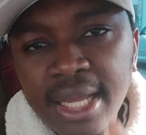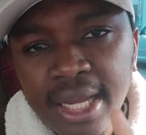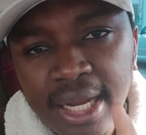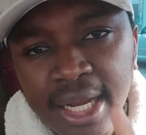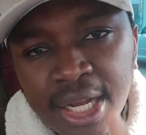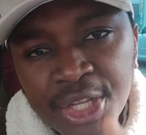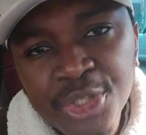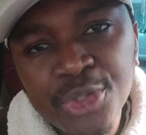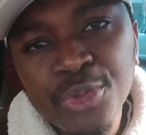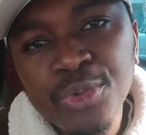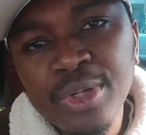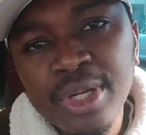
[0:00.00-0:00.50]

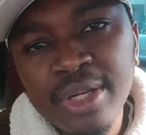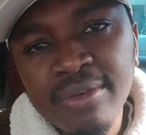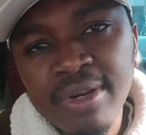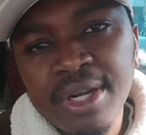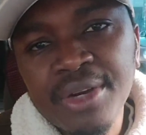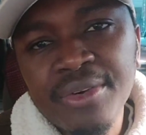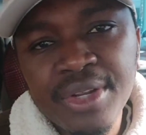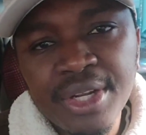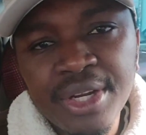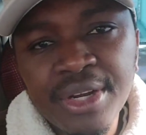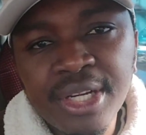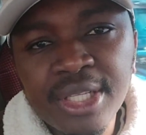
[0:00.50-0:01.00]
and you will never
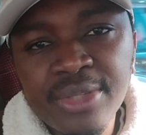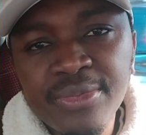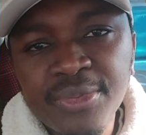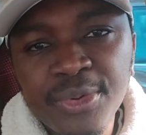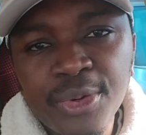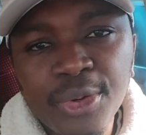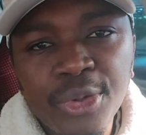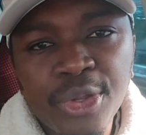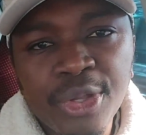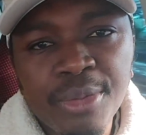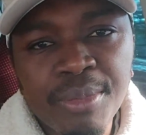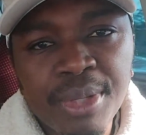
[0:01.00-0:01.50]
regret
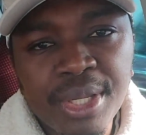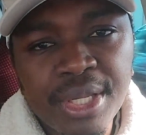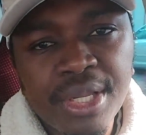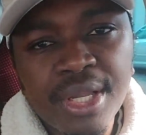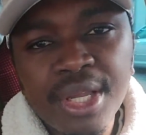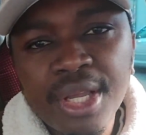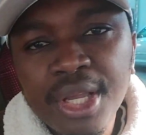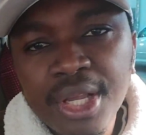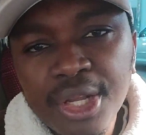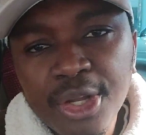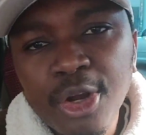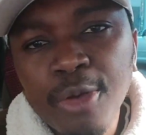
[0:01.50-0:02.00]
following me.
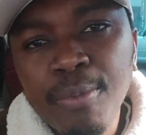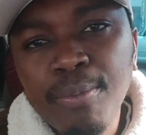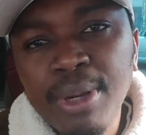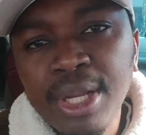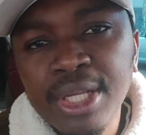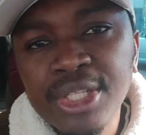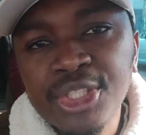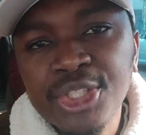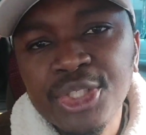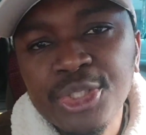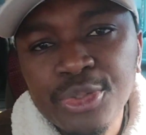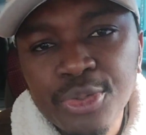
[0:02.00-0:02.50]
God
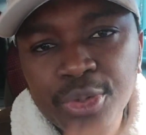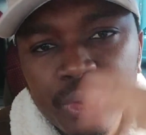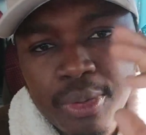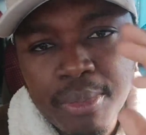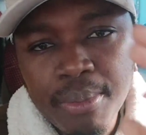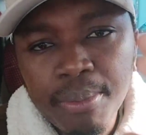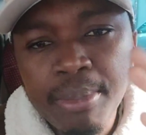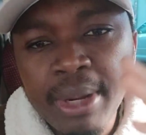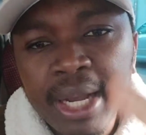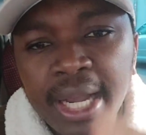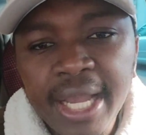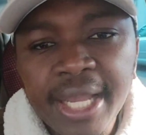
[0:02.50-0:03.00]
bless you.
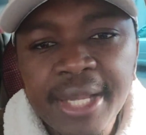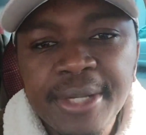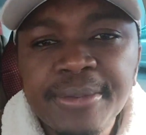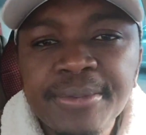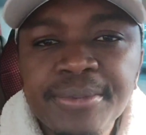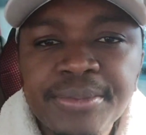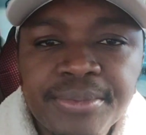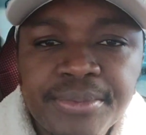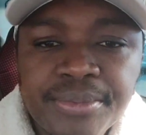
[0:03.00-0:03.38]
Bye.